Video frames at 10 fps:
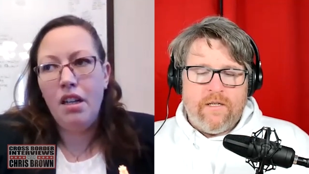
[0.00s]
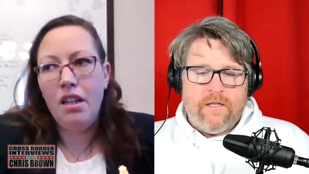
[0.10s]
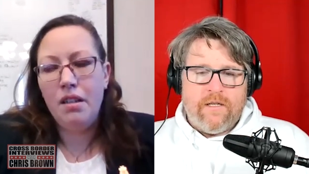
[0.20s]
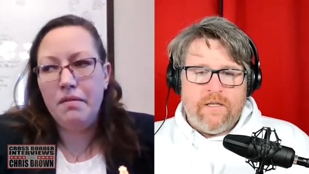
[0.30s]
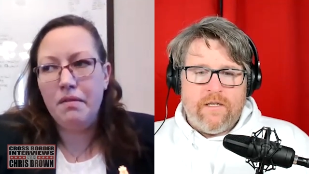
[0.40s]

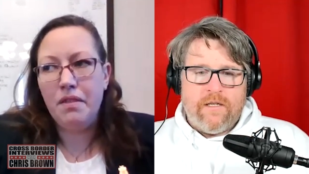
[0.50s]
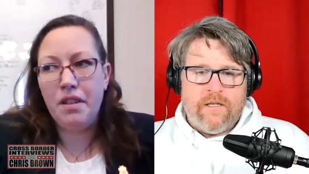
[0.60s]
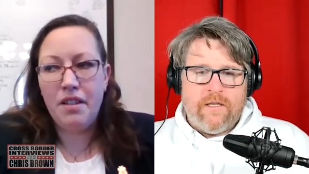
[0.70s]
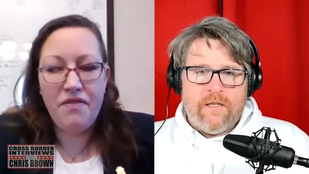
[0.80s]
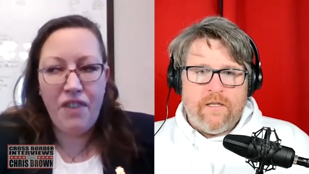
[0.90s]
Speaker 1: Uh
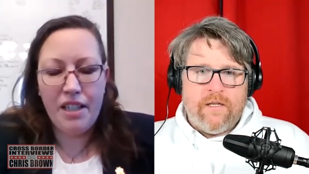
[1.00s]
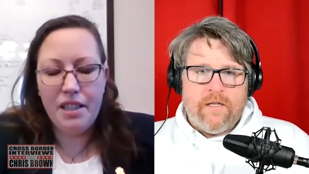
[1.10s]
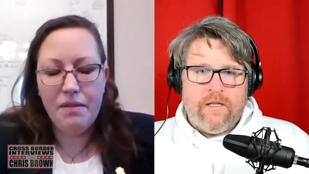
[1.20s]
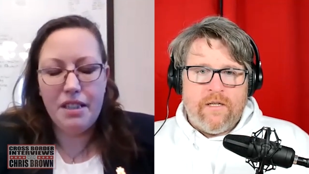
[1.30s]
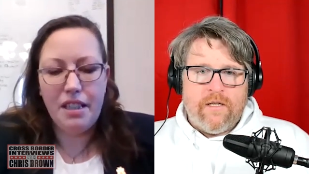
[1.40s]
advice
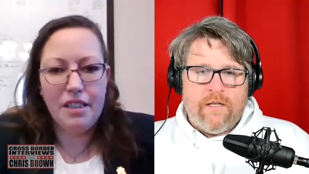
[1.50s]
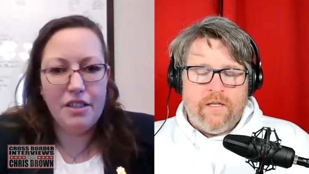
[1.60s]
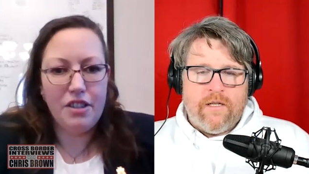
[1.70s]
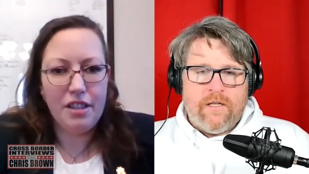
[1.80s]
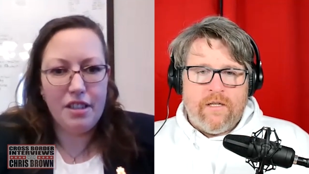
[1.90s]
I would say
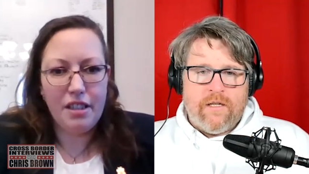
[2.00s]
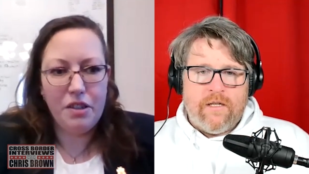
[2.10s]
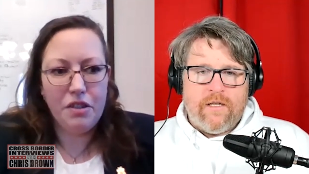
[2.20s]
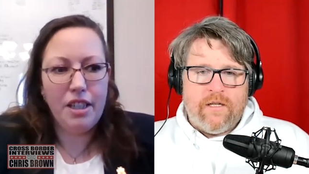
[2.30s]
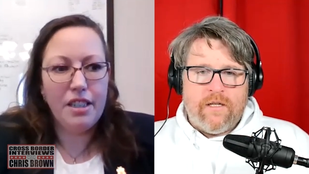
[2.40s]
is just you
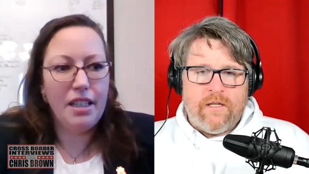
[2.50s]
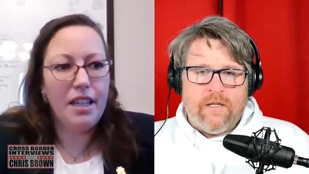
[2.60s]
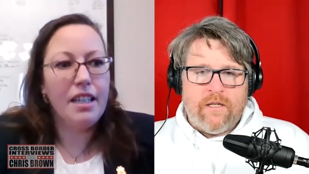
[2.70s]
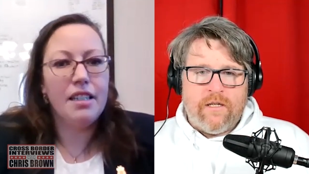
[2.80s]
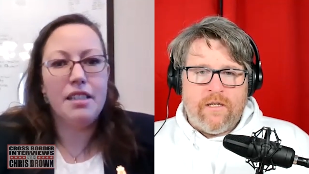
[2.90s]
know try to
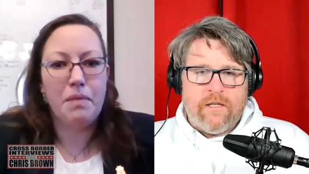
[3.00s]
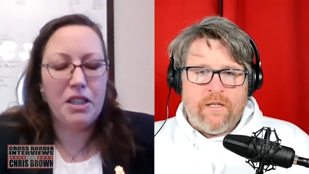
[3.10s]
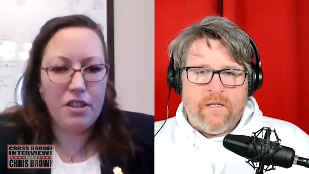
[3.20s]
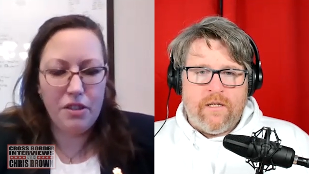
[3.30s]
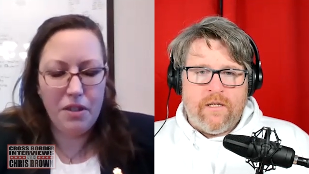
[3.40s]
take in as
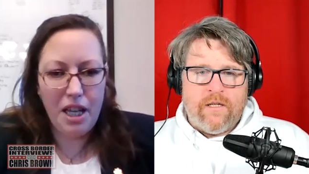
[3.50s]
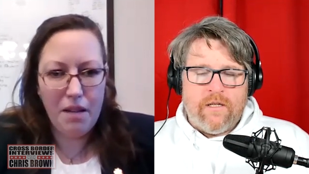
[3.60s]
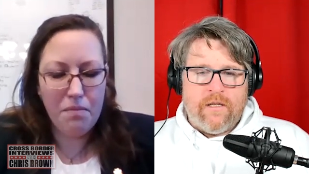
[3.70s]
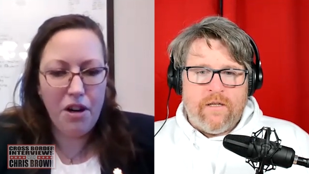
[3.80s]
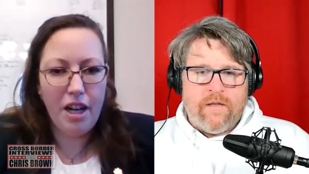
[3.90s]
much as you
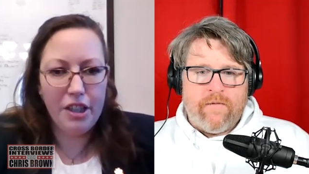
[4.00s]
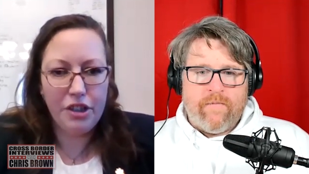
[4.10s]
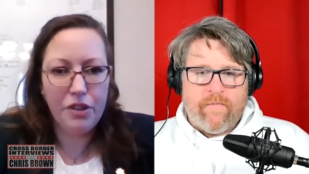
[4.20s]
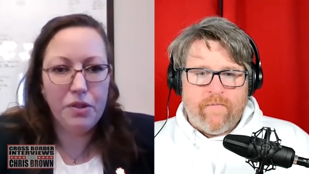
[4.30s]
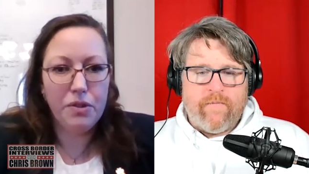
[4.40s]
can
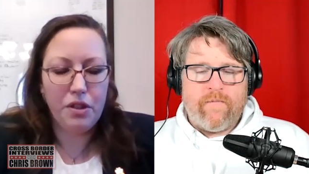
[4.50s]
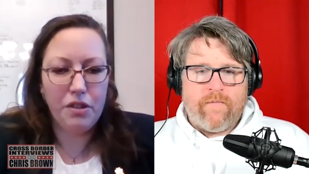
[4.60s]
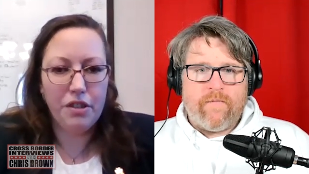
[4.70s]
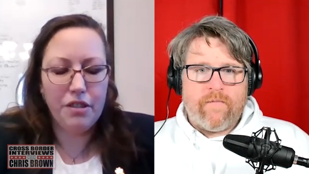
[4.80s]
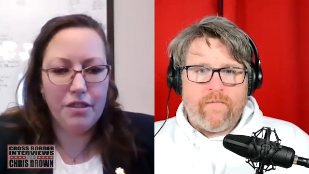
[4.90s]
prior to
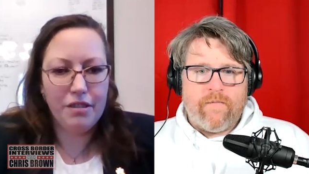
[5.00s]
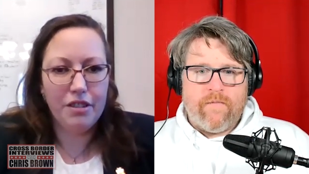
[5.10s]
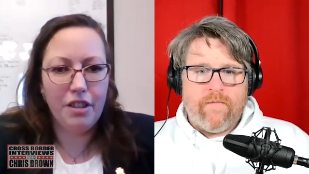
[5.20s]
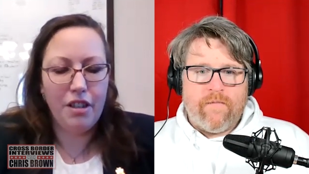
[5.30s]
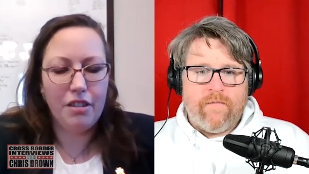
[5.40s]
so you're
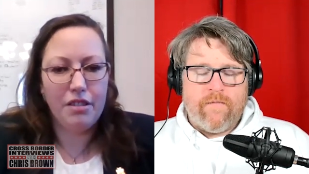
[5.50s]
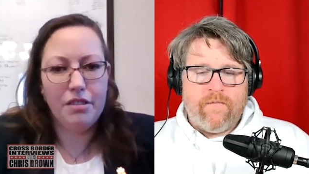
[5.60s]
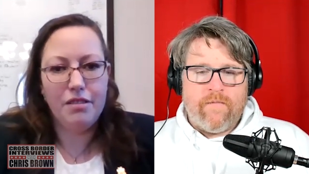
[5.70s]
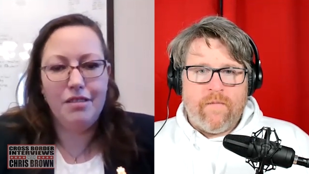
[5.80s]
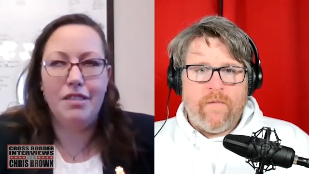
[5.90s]
you're not
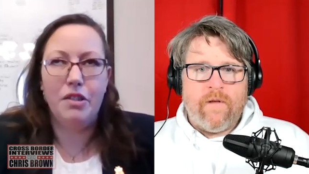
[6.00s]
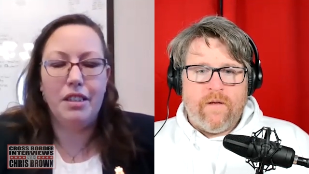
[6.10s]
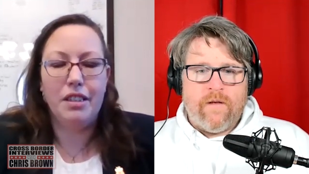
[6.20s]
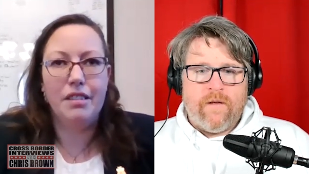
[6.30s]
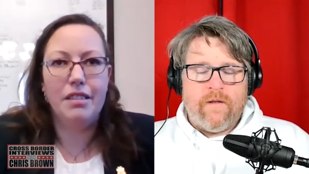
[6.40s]

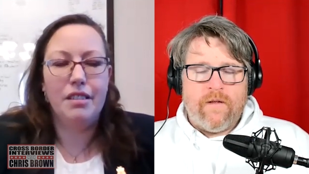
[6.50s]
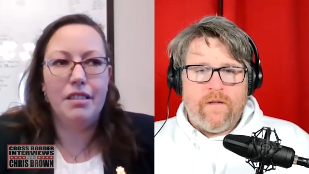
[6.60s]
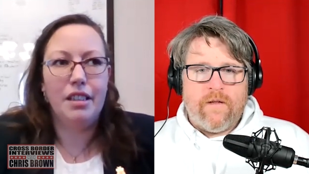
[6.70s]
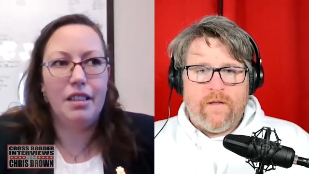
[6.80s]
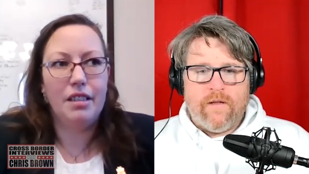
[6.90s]
going in
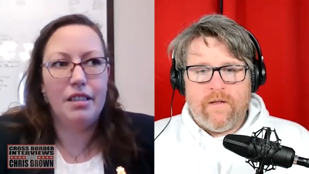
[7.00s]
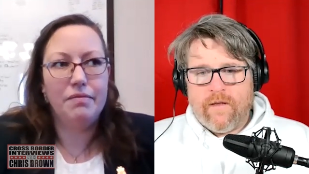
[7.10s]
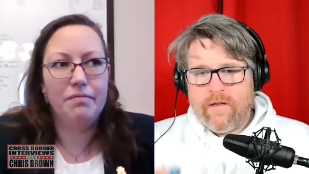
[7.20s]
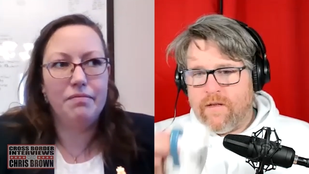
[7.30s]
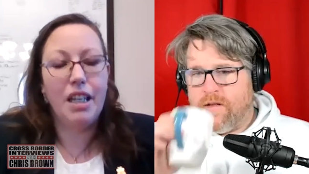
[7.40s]

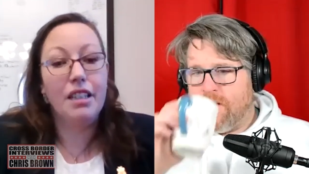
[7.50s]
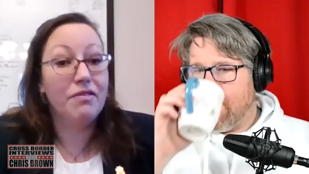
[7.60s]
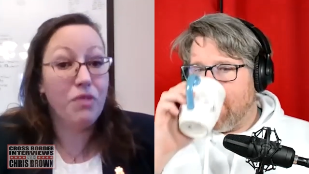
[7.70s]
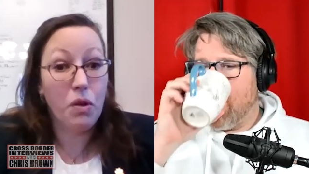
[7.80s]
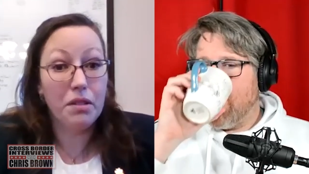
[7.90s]
uh,
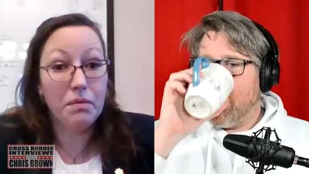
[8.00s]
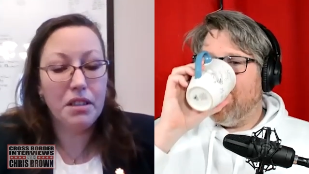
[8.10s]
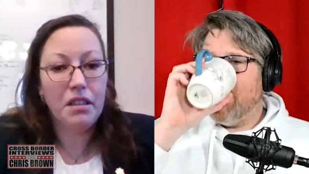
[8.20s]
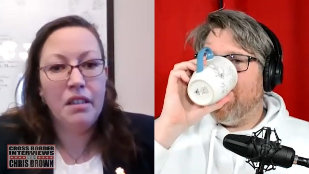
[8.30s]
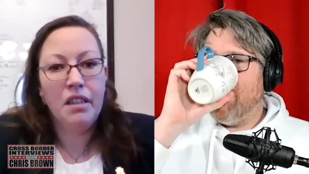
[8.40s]

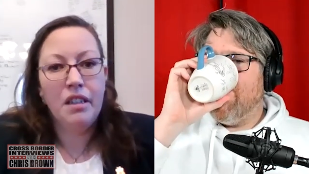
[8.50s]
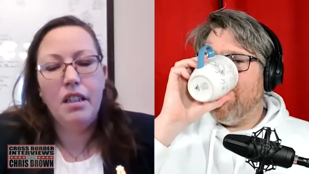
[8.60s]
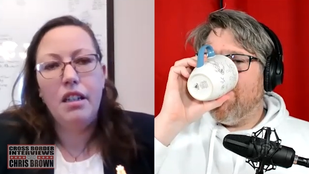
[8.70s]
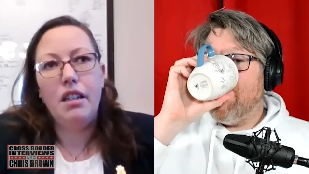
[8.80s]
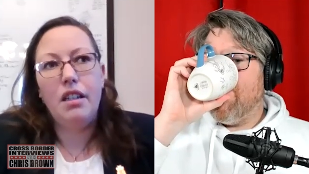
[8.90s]
uninformed.
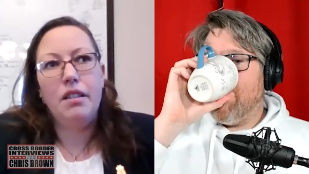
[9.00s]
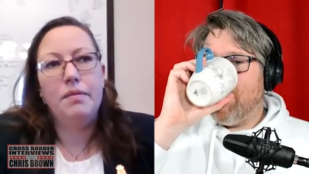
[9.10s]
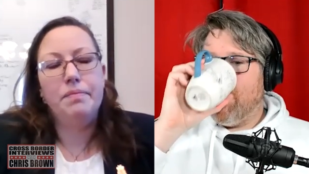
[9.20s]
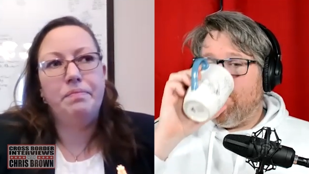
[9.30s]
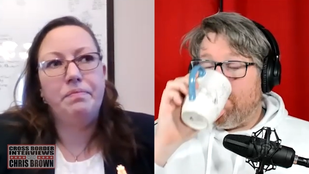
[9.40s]

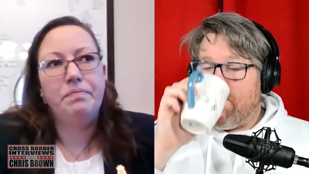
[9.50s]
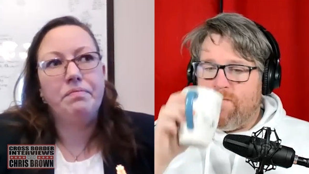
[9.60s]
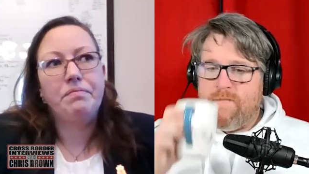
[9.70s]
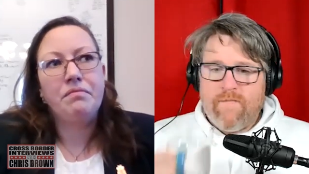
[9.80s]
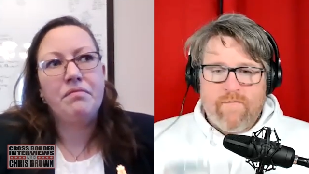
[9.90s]
Um,
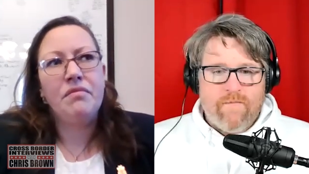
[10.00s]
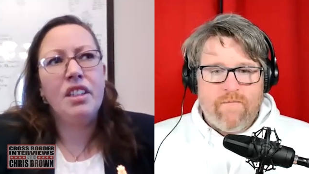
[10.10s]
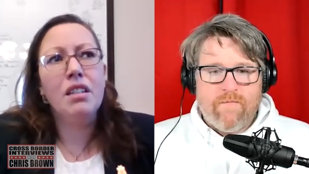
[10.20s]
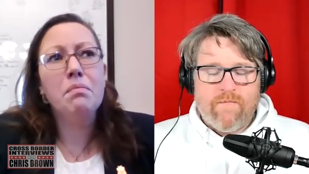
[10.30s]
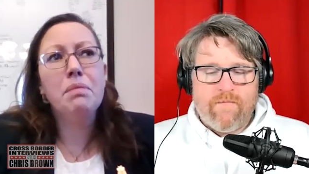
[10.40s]

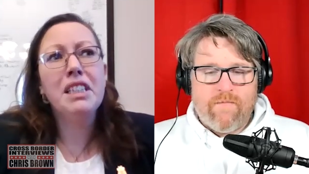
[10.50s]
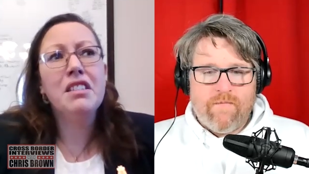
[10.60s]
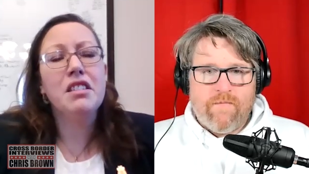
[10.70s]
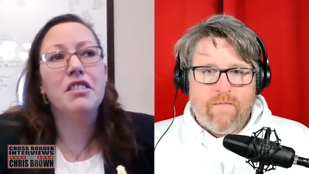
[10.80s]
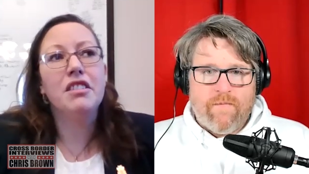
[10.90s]

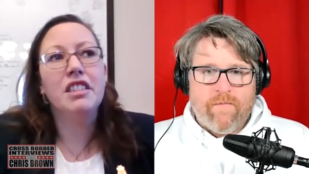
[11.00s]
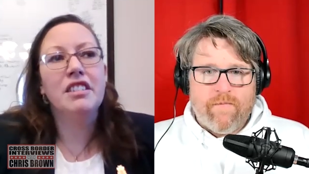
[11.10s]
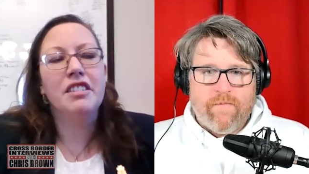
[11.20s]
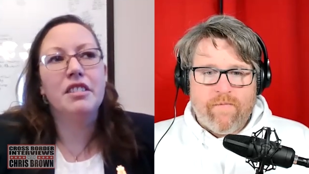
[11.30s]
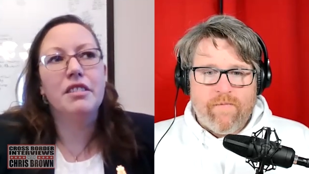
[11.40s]
biggest
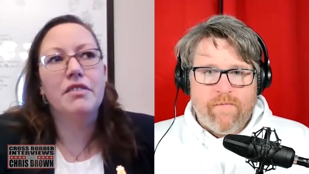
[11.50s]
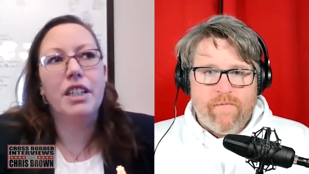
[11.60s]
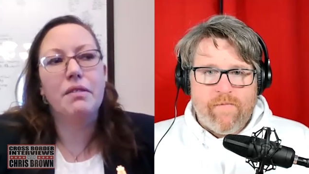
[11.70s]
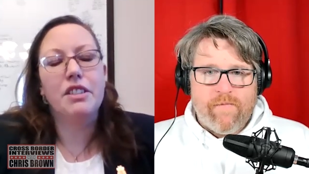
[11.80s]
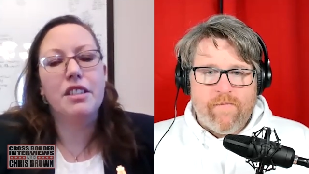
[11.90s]
learning
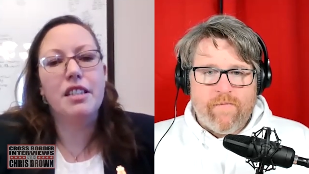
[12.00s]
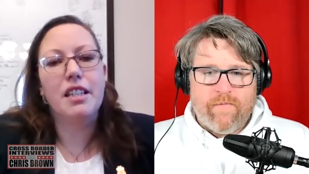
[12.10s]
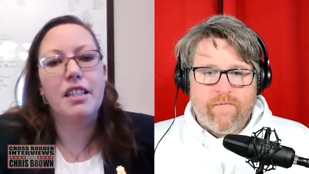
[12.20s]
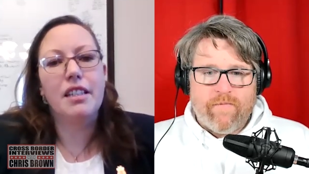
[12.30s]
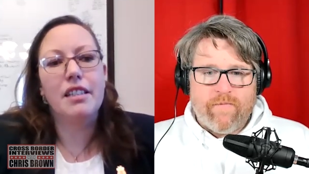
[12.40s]
curve, I would just
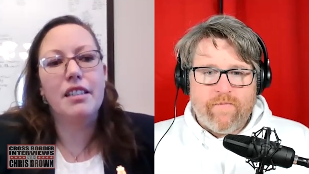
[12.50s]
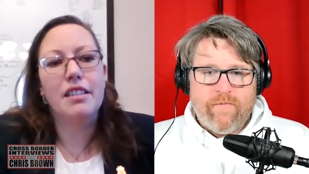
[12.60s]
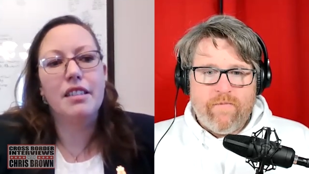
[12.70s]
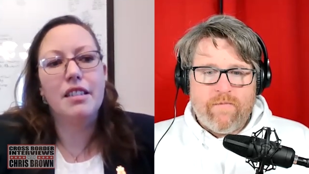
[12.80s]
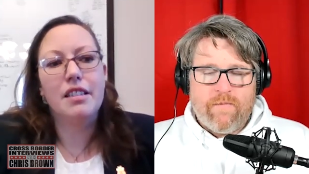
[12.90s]
say,
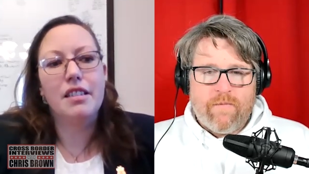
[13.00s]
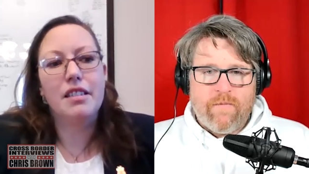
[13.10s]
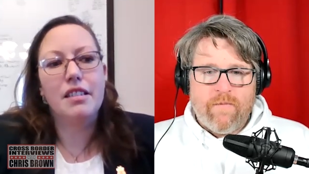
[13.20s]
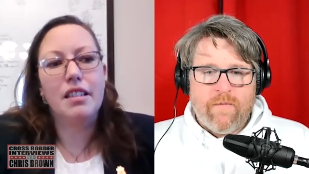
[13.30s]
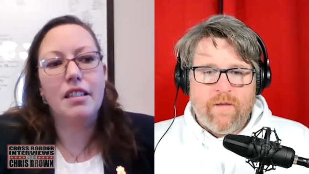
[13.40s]

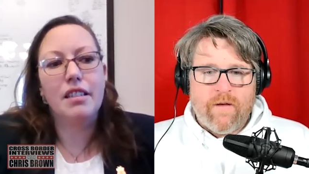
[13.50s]
is